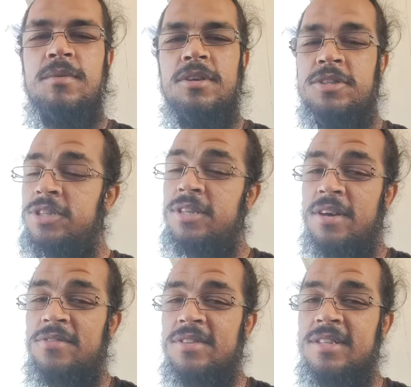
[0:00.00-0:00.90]
Well, she
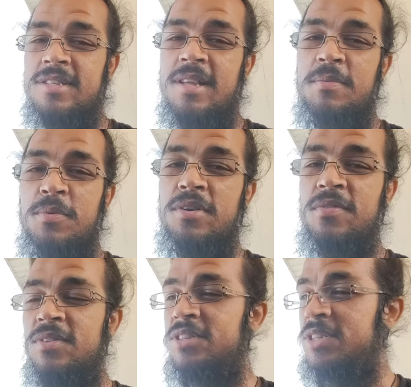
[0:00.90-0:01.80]
definitely slept
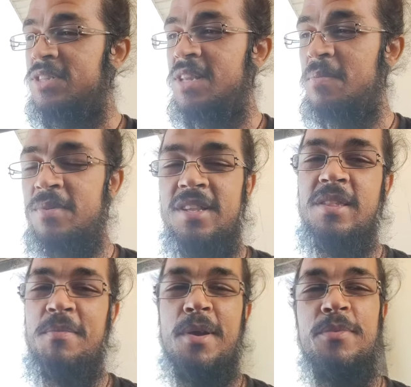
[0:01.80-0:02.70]
wonderfully. She slept in
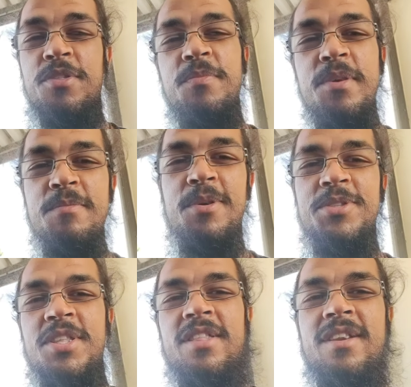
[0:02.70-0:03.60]
the bed with me
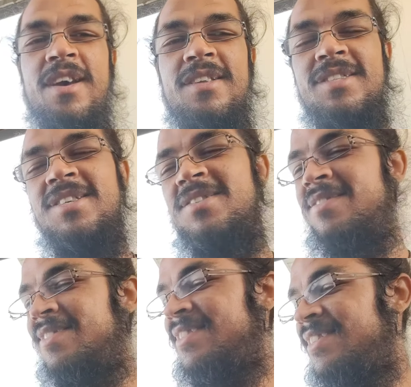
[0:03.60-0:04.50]
most of the night, so